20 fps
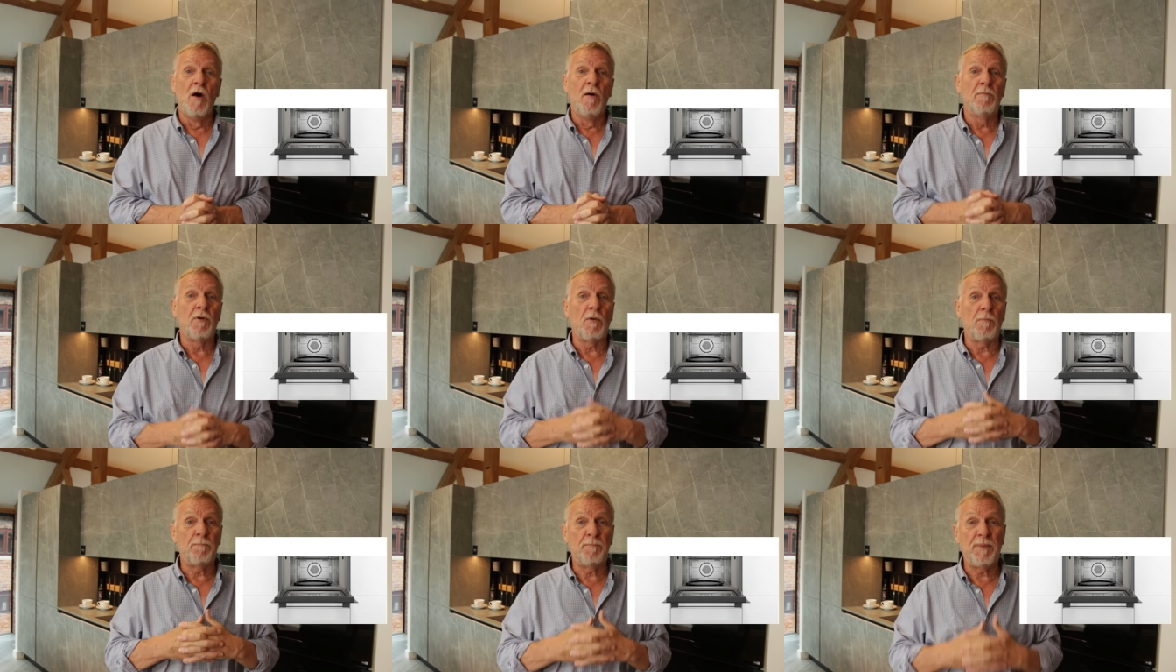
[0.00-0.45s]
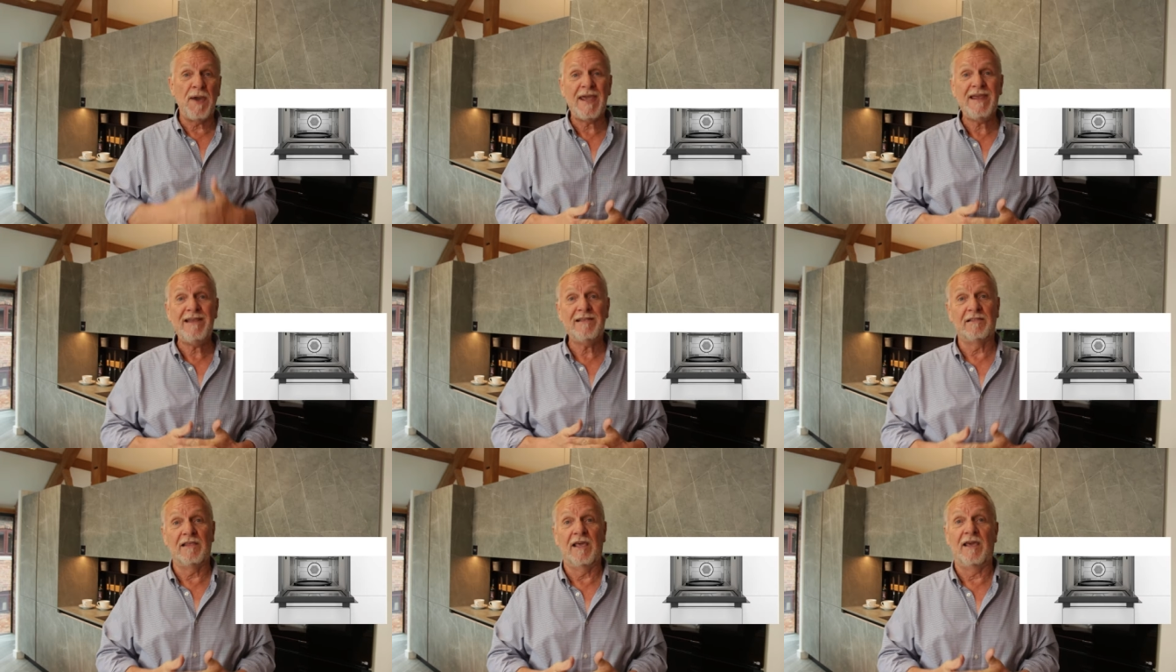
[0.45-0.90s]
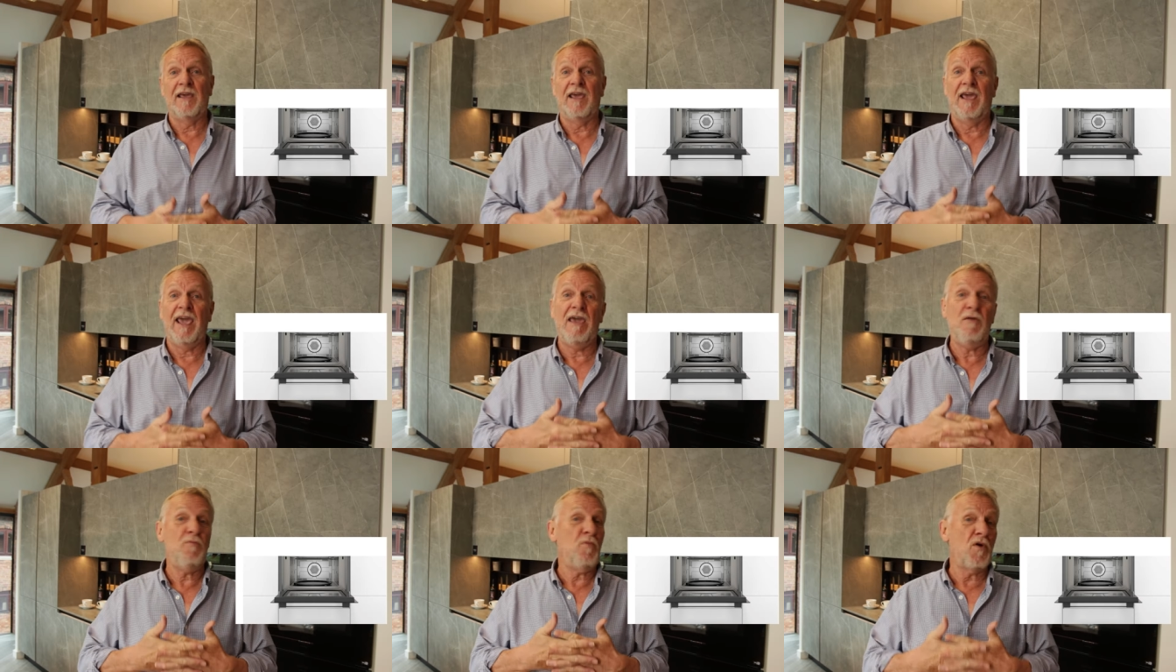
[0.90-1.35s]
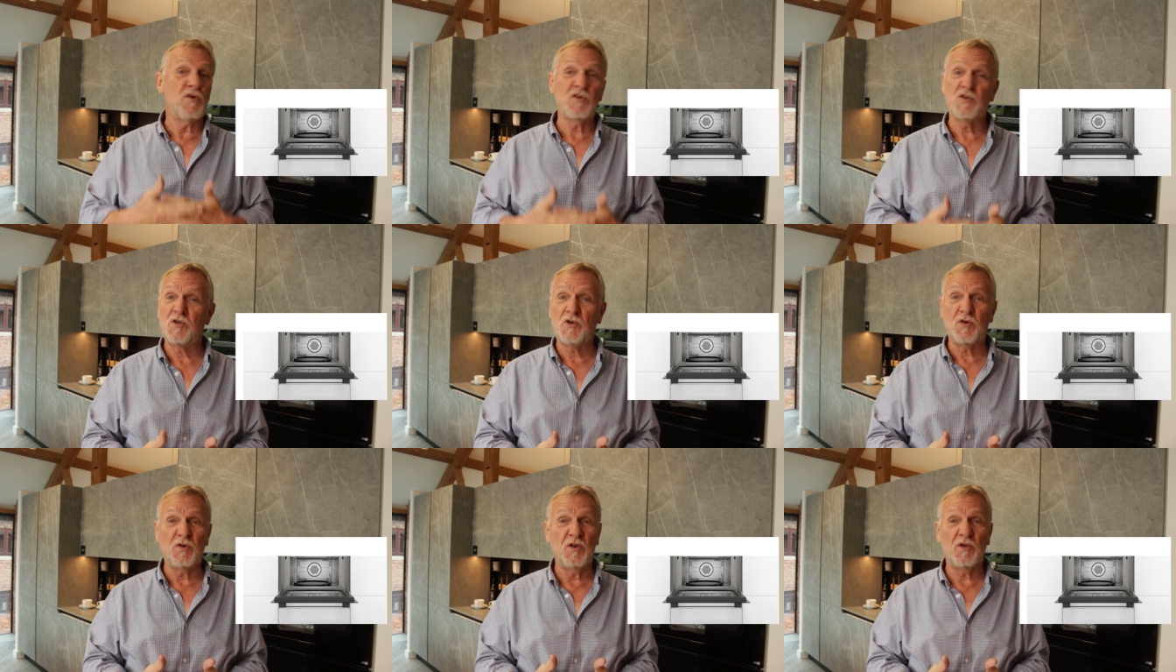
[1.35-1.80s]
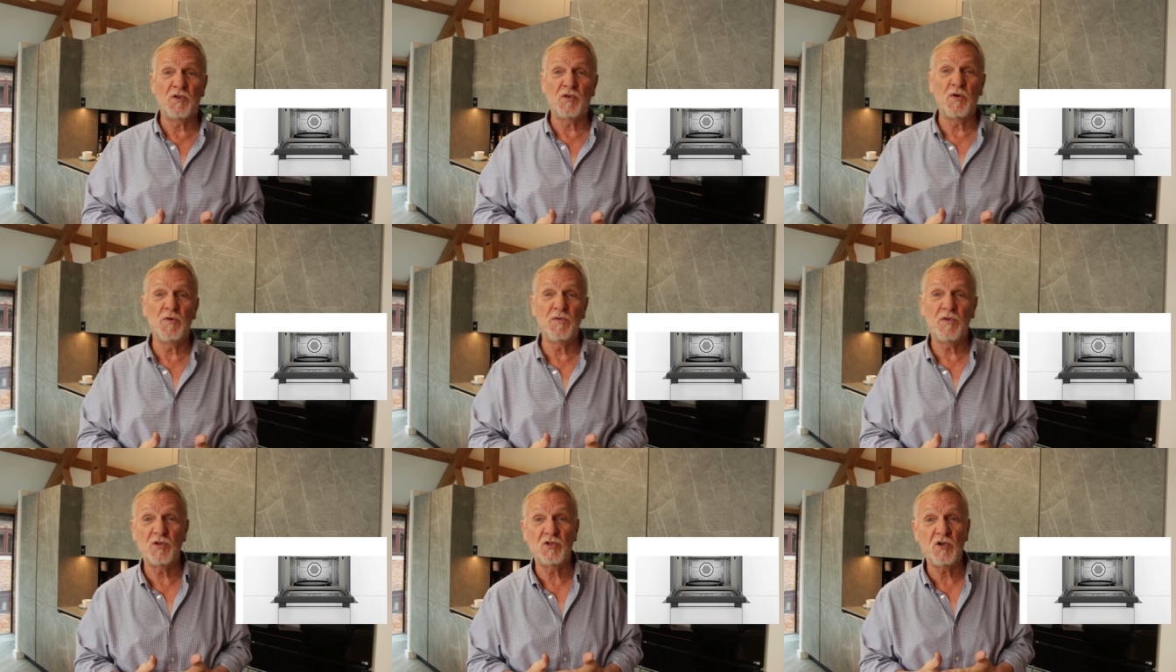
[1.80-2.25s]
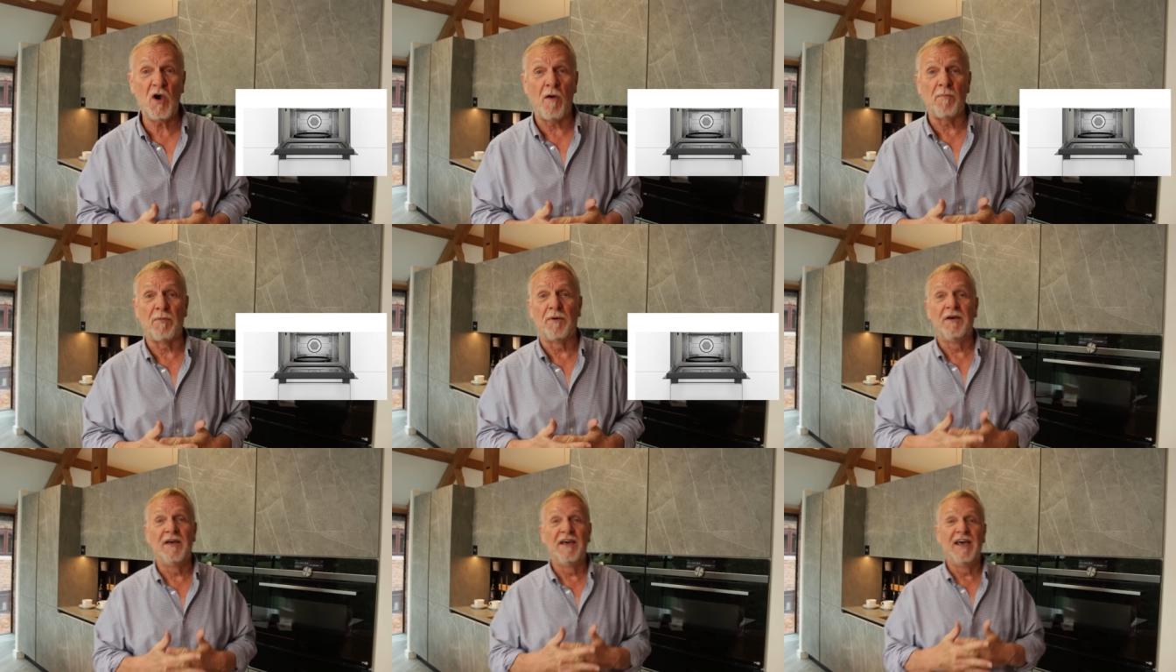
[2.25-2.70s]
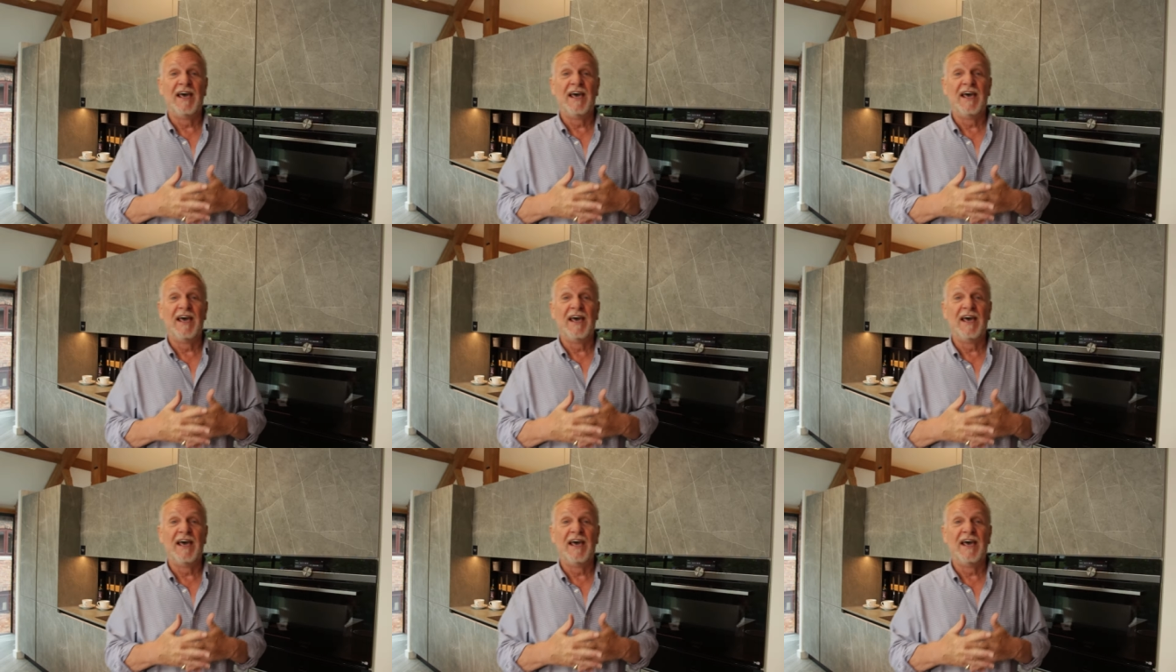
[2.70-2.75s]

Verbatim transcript: But patently, it wasn't going to do the job.